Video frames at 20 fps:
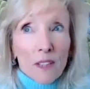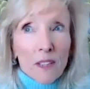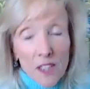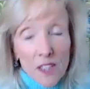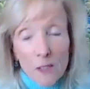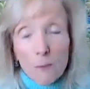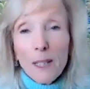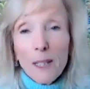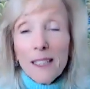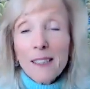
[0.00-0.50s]

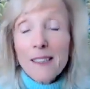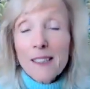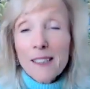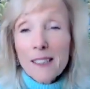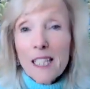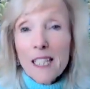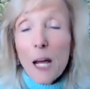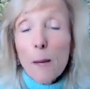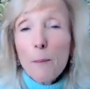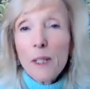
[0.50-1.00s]
to me,
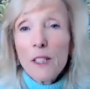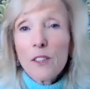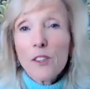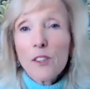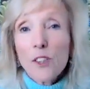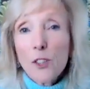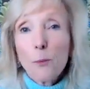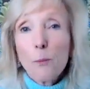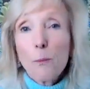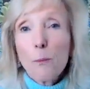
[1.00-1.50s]
step
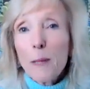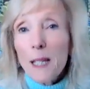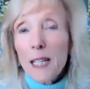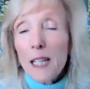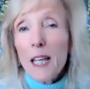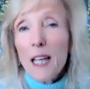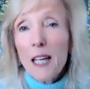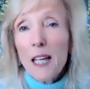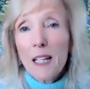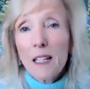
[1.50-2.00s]
into
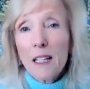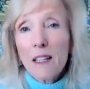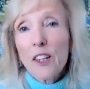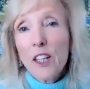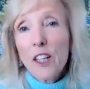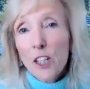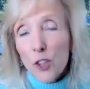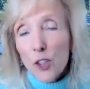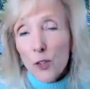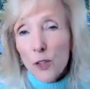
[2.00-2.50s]
being
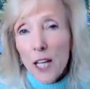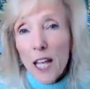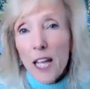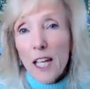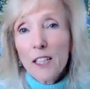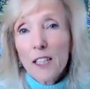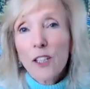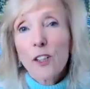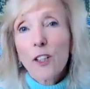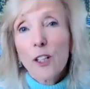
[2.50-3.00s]
the
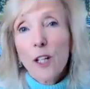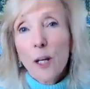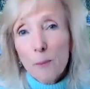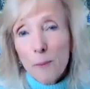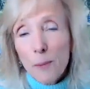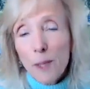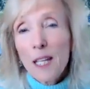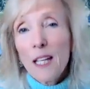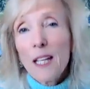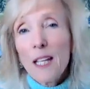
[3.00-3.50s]
creator
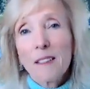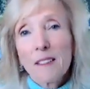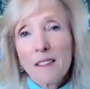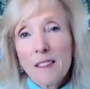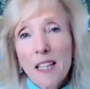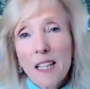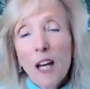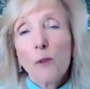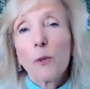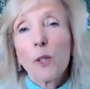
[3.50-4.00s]
beings
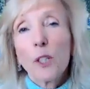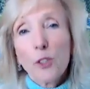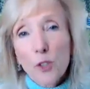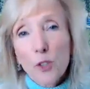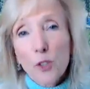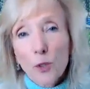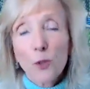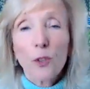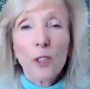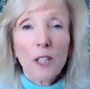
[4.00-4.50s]
that we
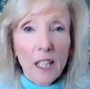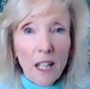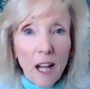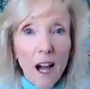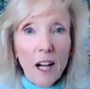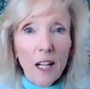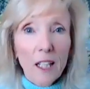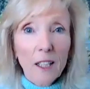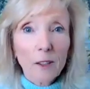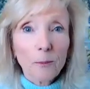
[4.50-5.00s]
truly
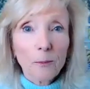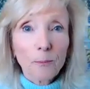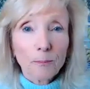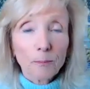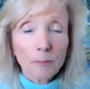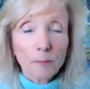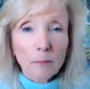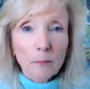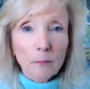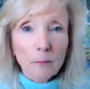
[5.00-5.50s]
are,
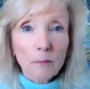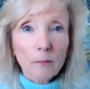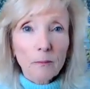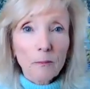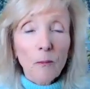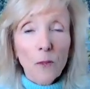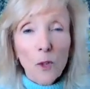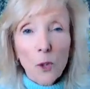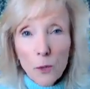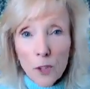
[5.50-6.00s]

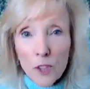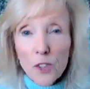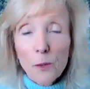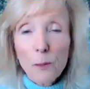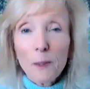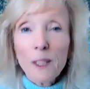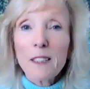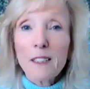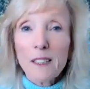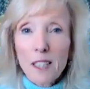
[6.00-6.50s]
which
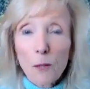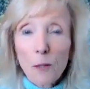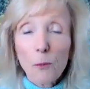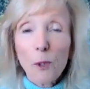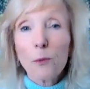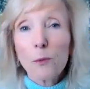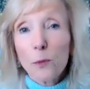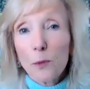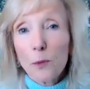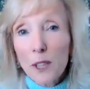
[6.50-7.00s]
means that
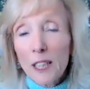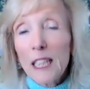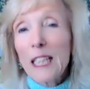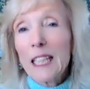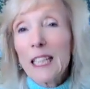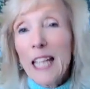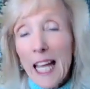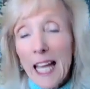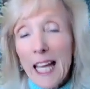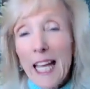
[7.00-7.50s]
we really
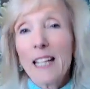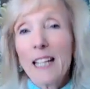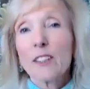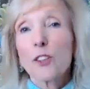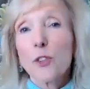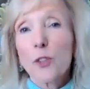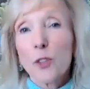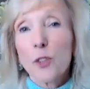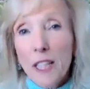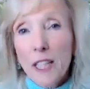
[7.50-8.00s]
can
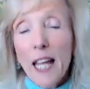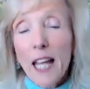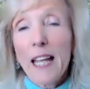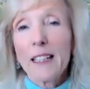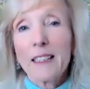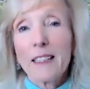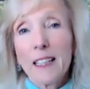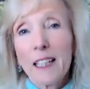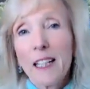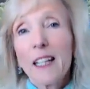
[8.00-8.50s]

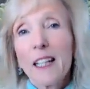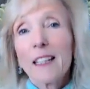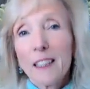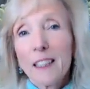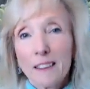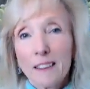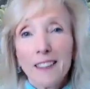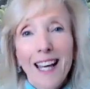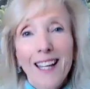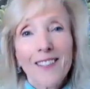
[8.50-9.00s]
create
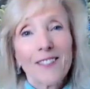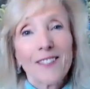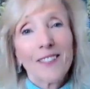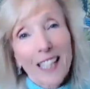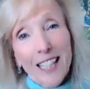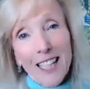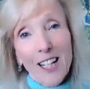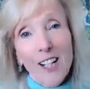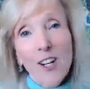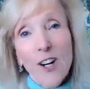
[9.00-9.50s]
the life
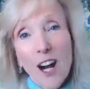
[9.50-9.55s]
that our